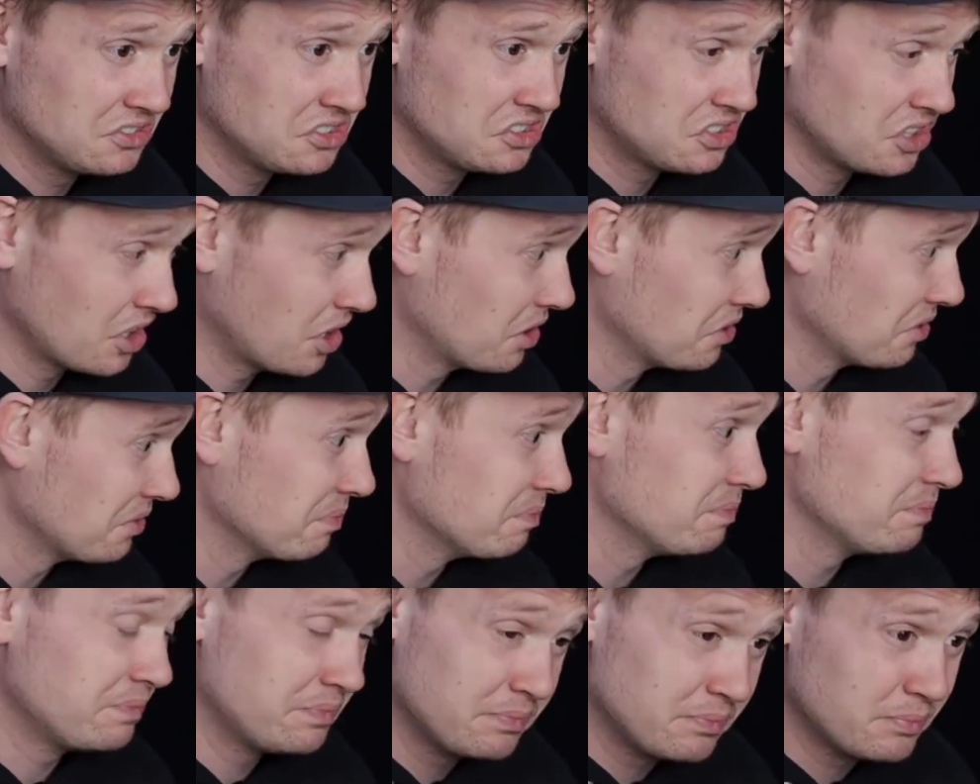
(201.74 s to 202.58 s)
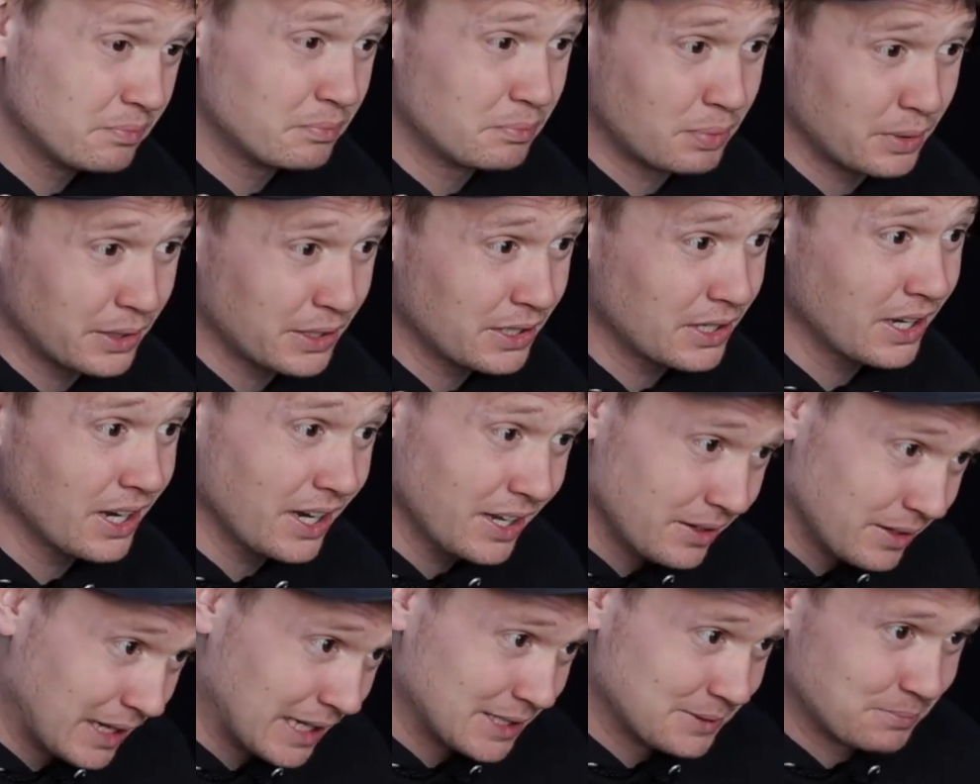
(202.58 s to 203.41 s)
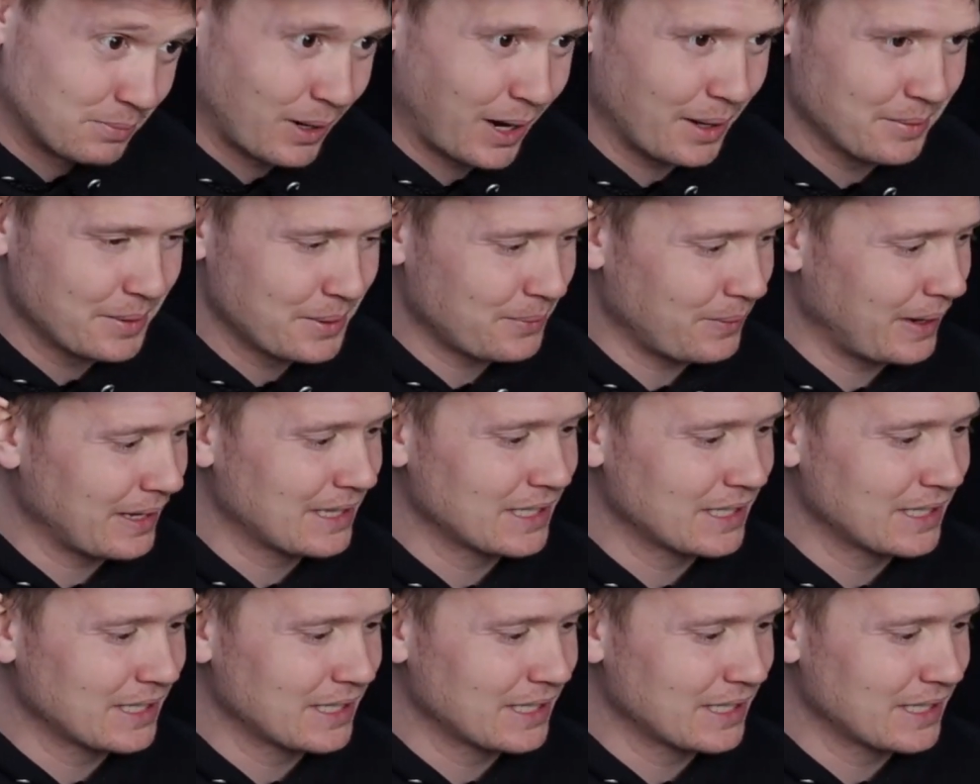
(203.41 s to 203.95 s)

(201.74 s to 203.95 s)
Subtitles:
So pretty good. And that's probably why